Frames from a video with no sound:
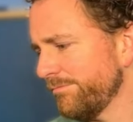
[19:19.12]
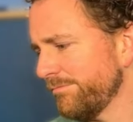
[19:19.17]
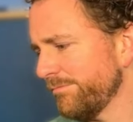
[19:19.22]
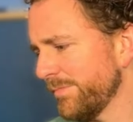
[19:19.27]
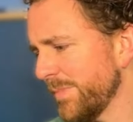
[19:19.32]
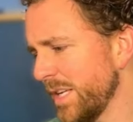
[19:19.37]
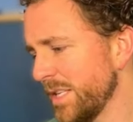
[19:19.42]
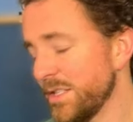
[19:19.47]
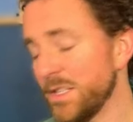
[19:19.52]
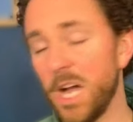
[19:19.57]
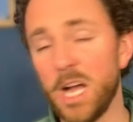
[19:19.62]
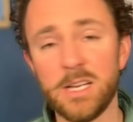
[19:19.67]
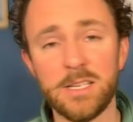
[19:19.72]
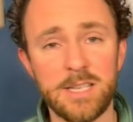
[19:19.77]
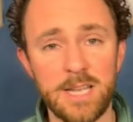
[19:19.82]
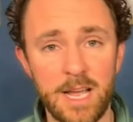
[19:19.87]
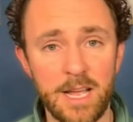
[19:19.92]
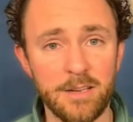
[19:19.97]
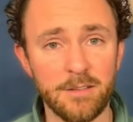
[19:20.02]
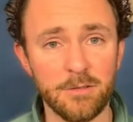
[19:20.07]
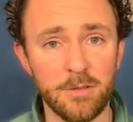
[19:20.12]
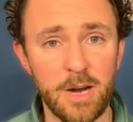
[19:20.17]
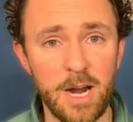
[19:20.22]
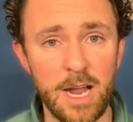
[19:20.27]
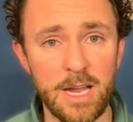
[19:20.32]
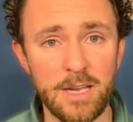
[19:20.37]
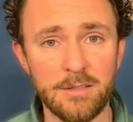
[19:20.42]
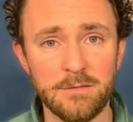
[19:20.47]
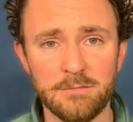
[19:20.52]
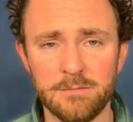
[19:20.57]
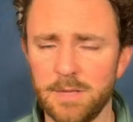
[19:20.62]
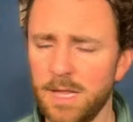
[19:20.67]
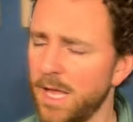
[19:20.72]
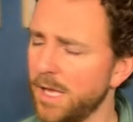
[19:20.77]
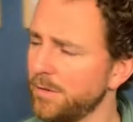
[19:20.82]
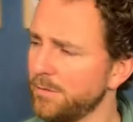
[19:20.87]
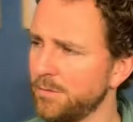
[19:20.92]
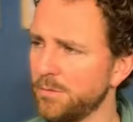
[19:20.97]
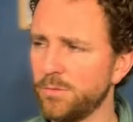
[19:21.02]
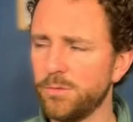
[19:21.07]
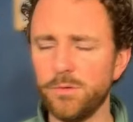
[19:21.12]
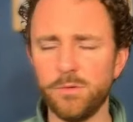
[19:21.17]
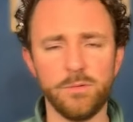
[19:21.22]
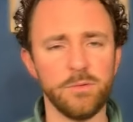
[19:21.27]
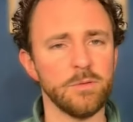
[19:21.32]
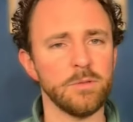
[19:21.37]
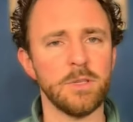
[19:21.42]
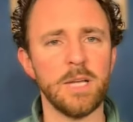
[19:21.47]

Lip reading: Asante, right? Like, whew.